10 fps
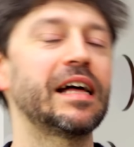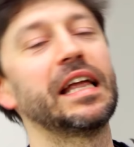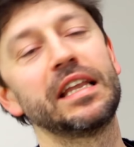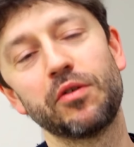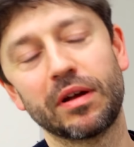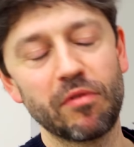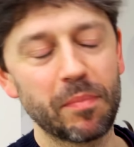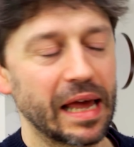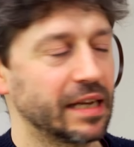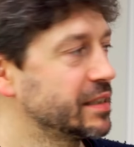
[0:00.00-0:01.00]
and you can
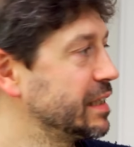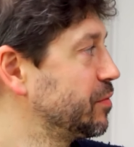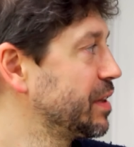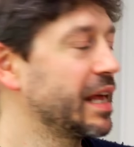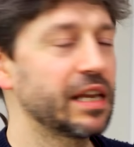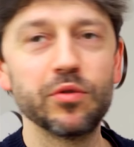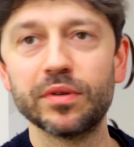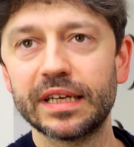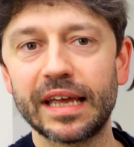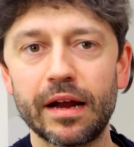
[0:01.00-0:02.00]
replace it with any
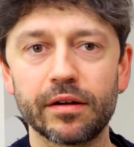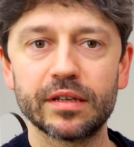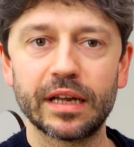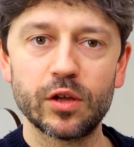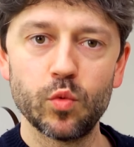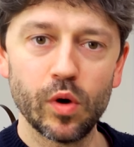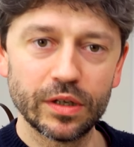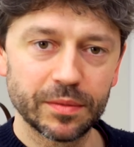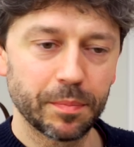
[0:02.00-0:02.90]
Unity character that you want.